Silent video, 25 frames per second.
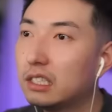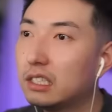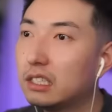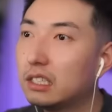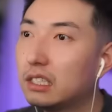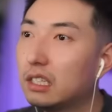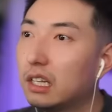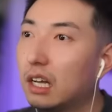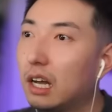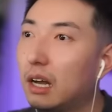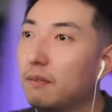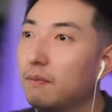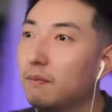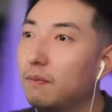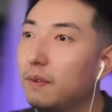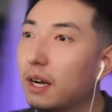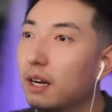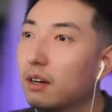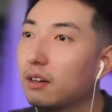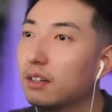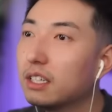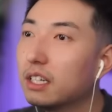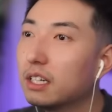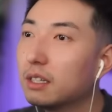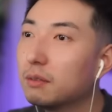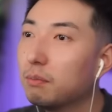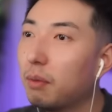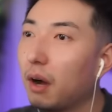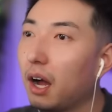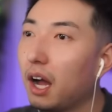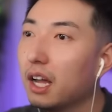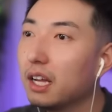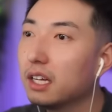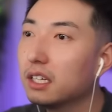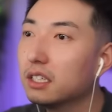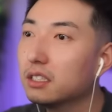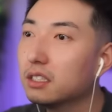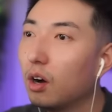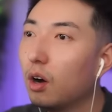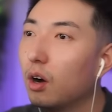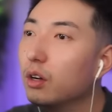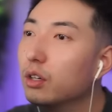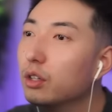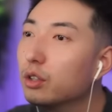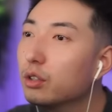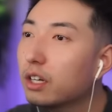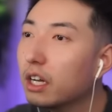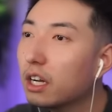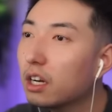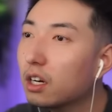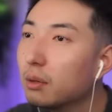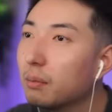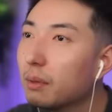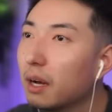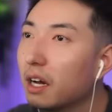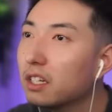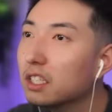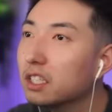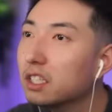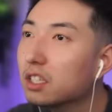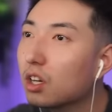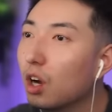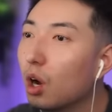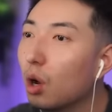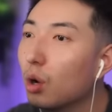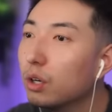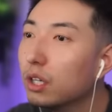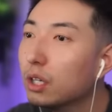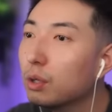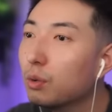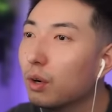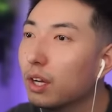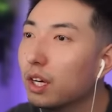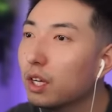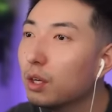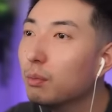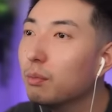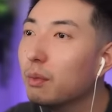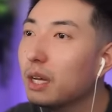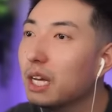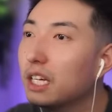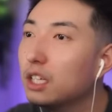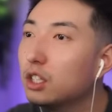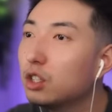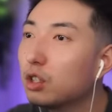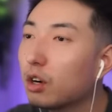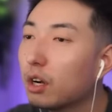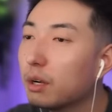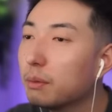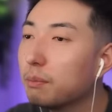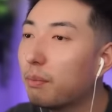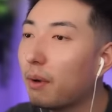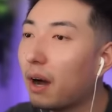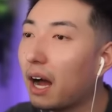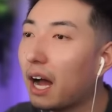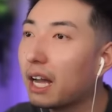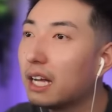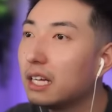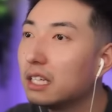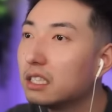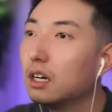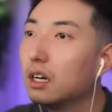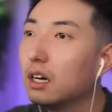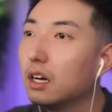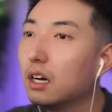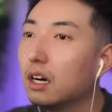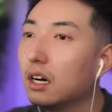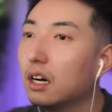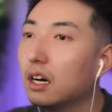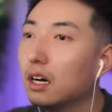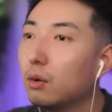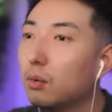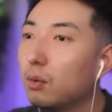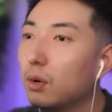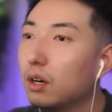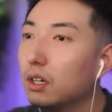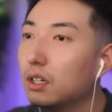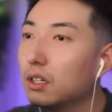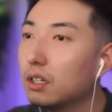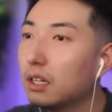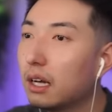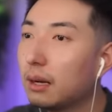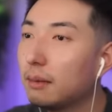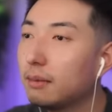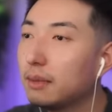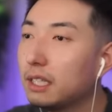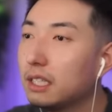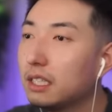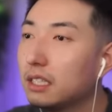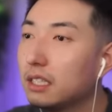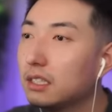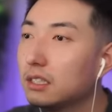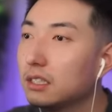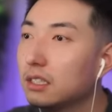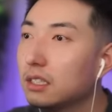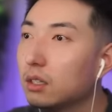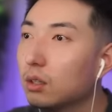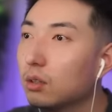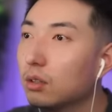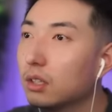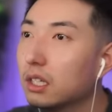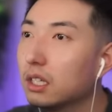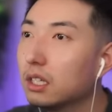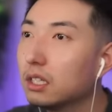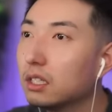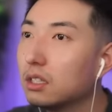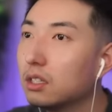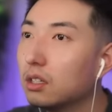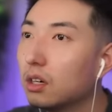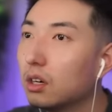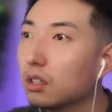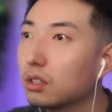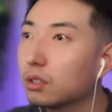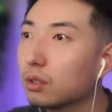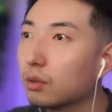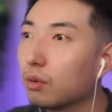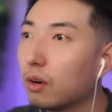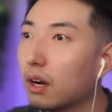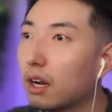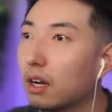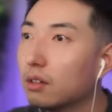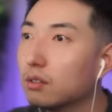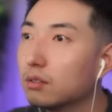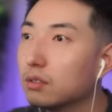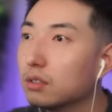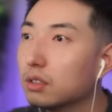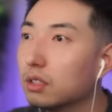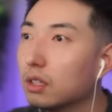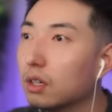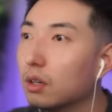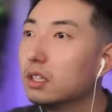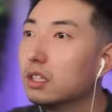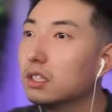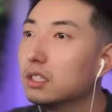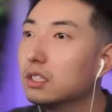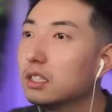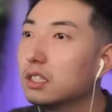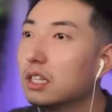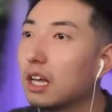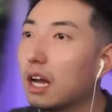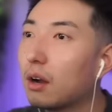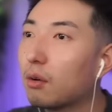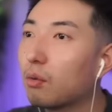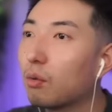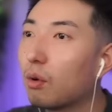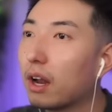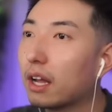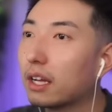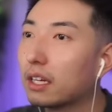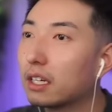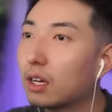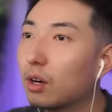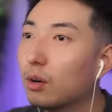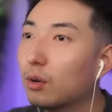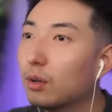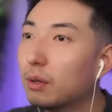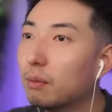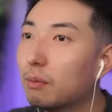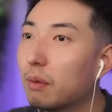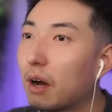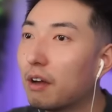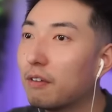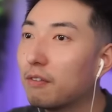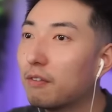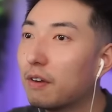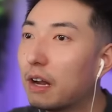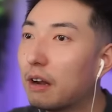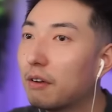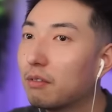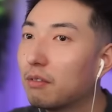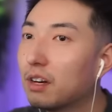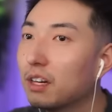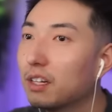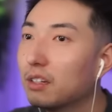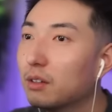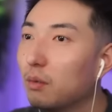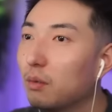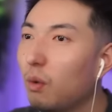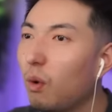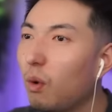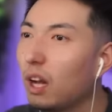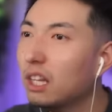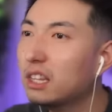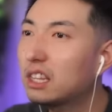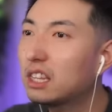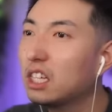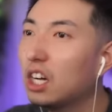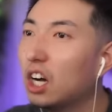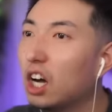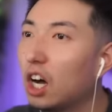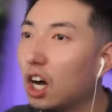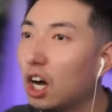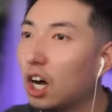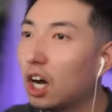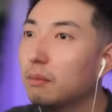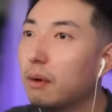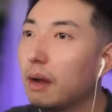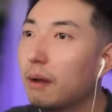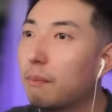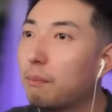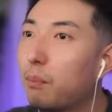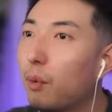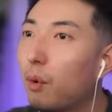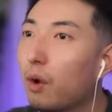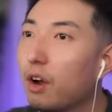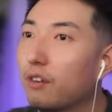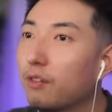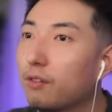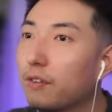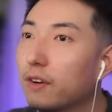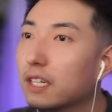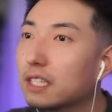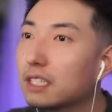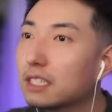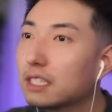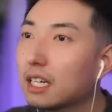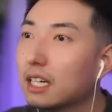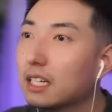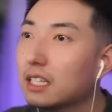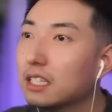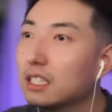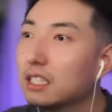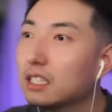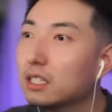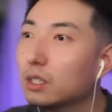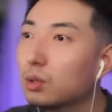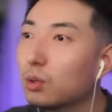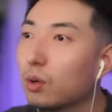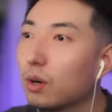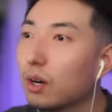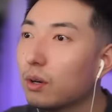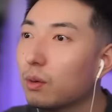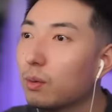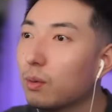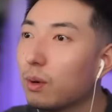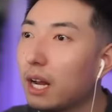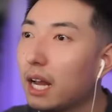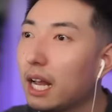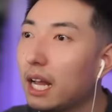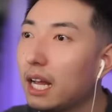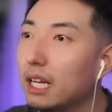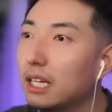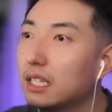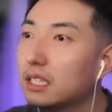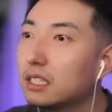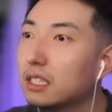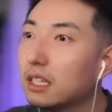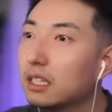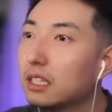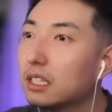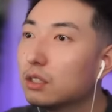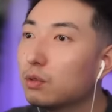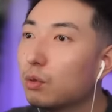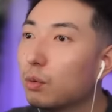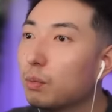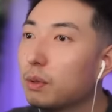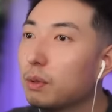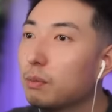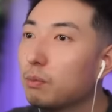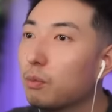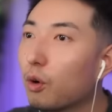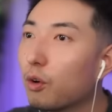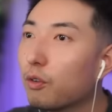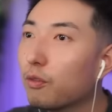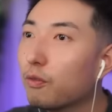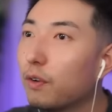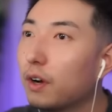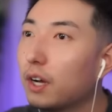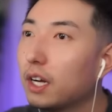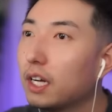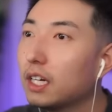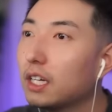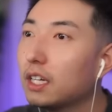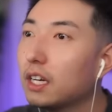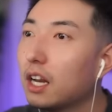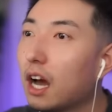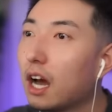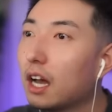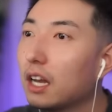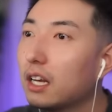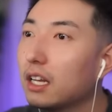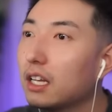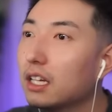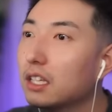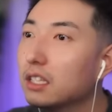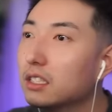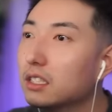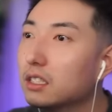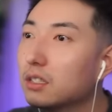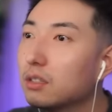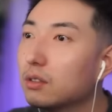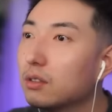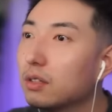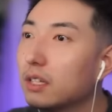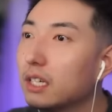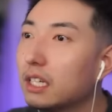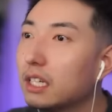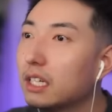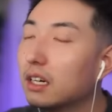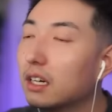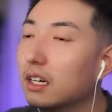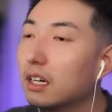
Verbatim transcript: I'm very unbiased. All you care about is Cody. What do you mean? You're unbiased. Well, I mean, he's the only adult around, so isn't that right, Cody, my favorite? What the? My boyfriend is gonna destroy Rage. This will be more fun and not history.